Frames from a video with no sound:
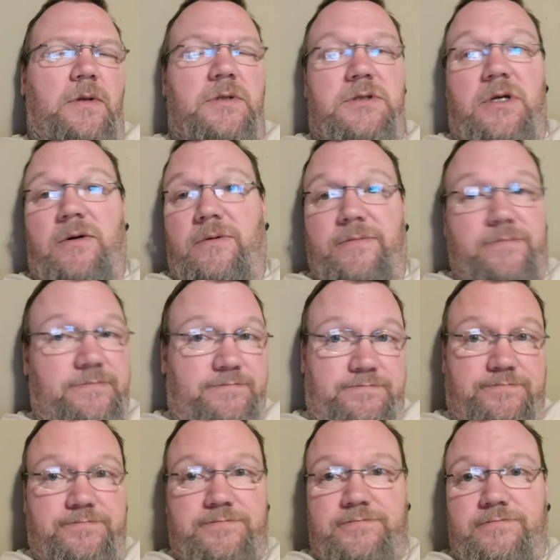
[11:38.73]
So,
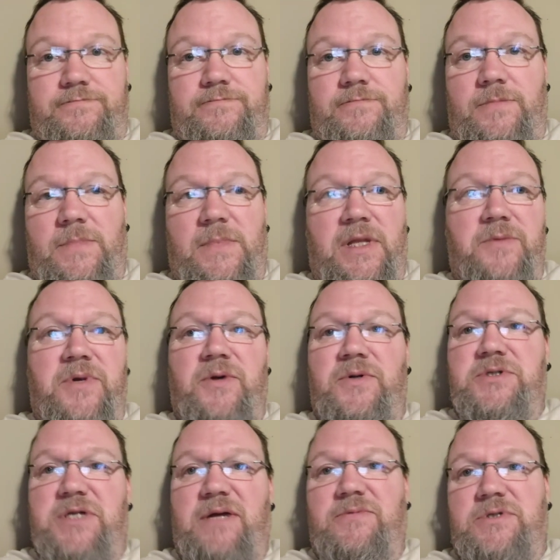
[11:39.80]
let me hear
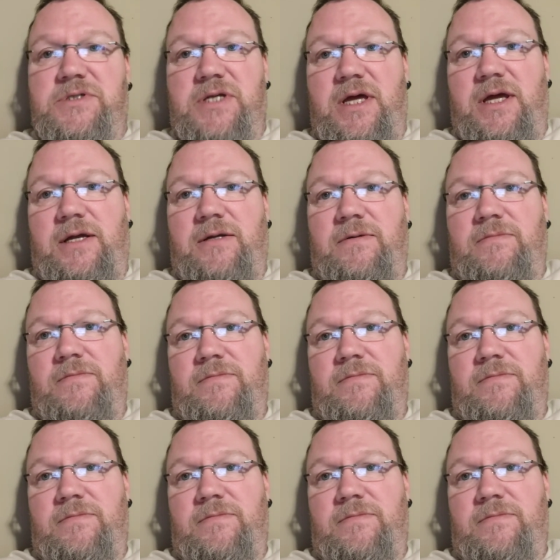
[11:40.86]
what you have to say.